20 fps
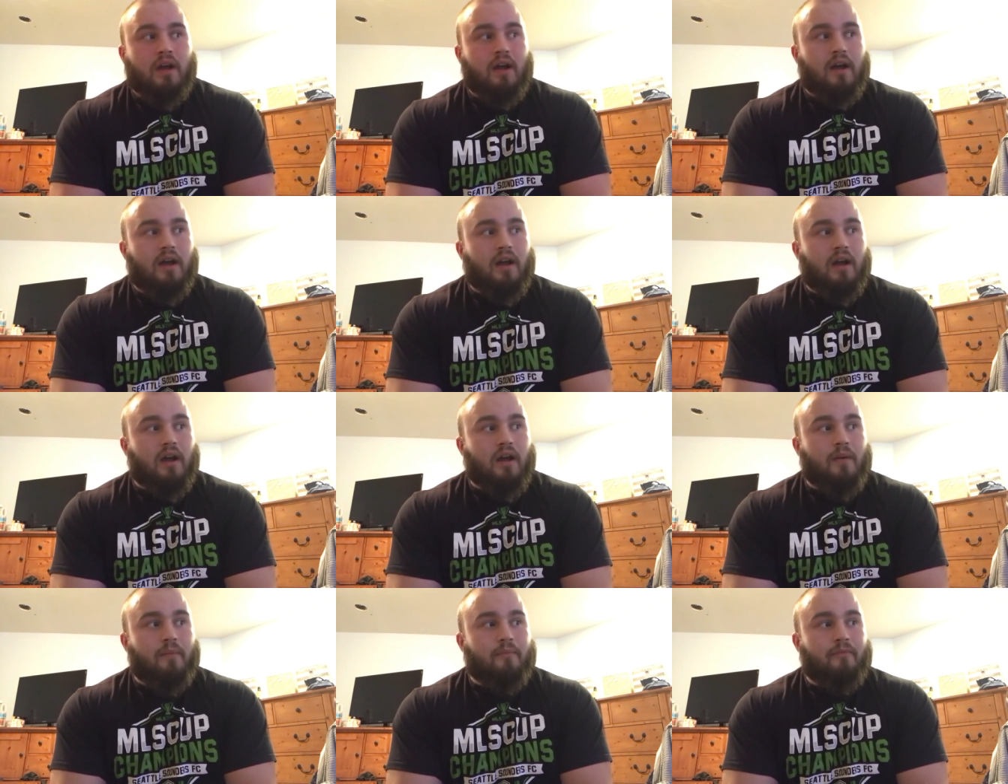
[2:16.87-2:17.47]

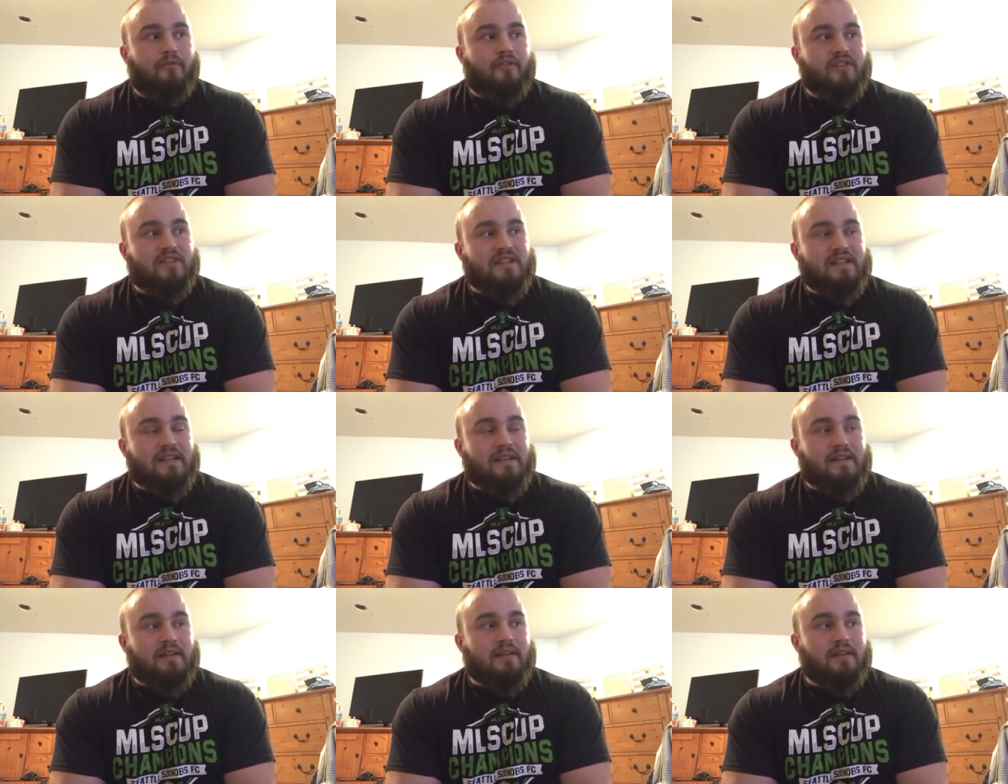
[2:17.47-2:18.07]
um,
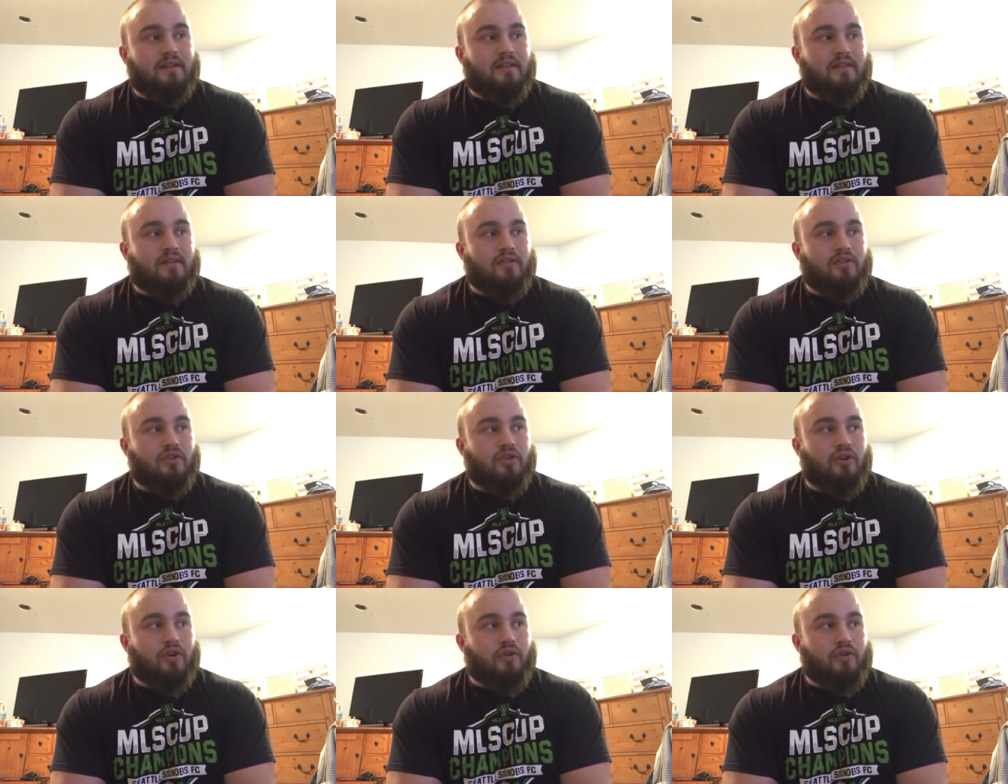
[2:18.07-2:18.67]
fatigue,
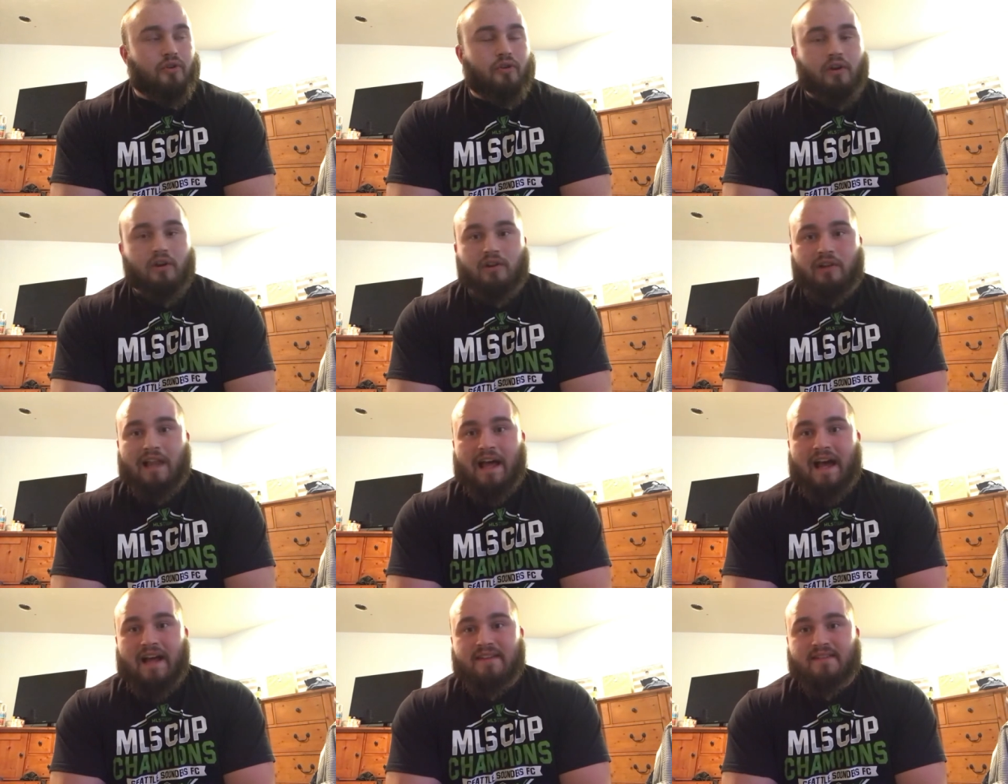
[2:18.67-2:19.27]
you know, you're a
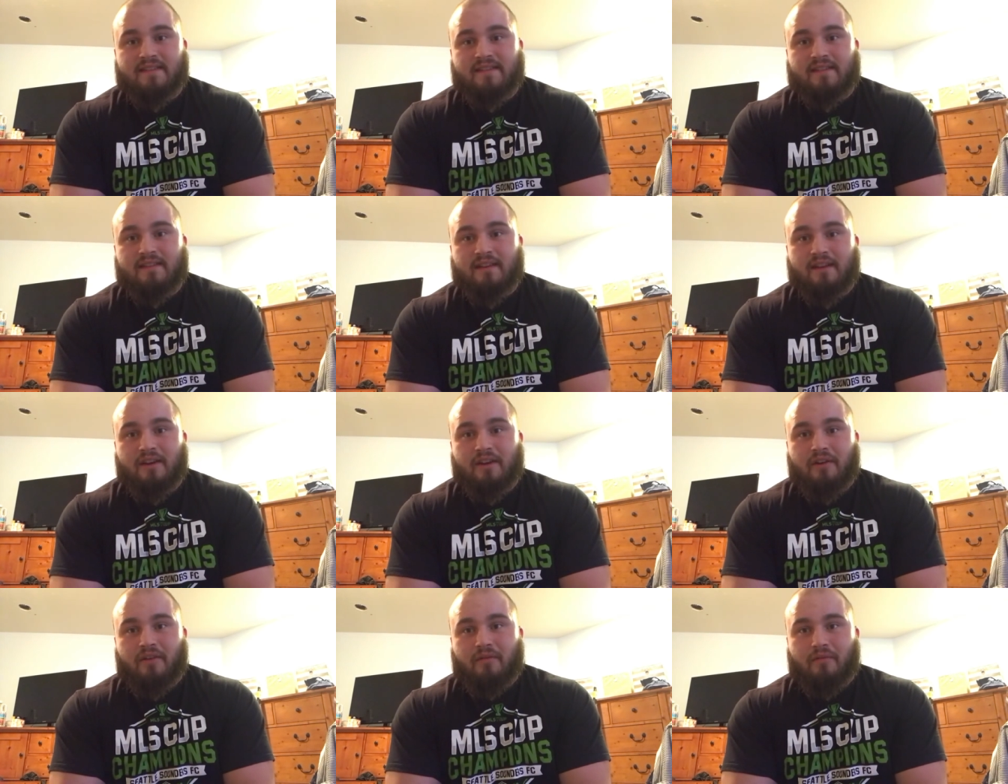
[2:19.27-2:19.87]
glass,
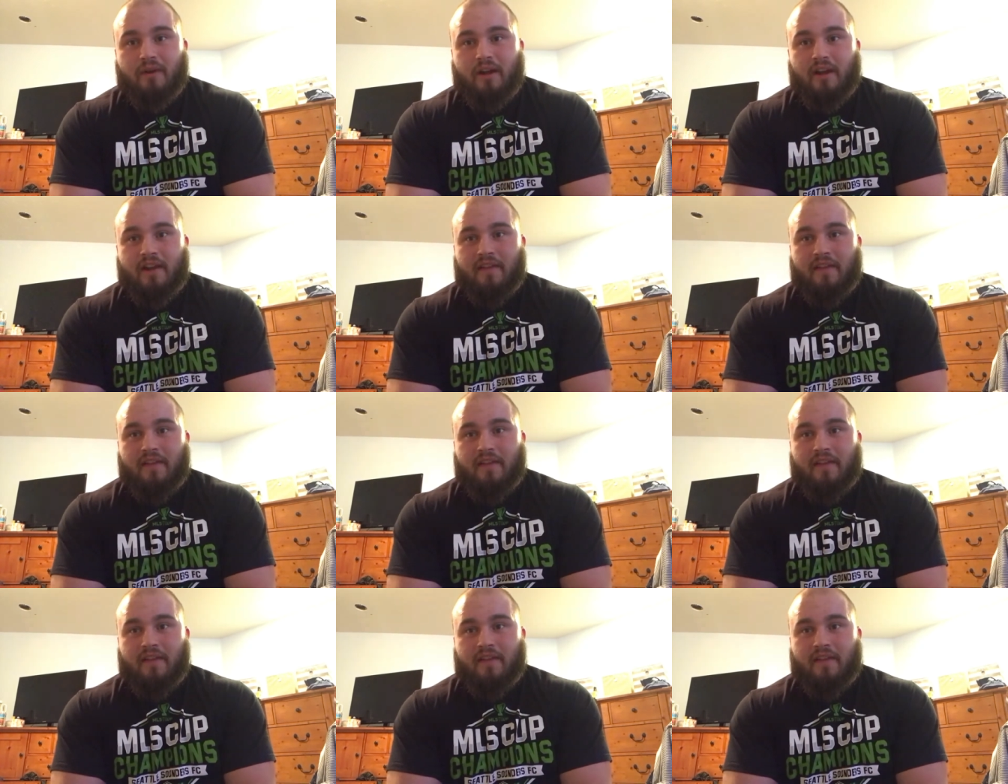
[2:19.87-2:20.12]
right?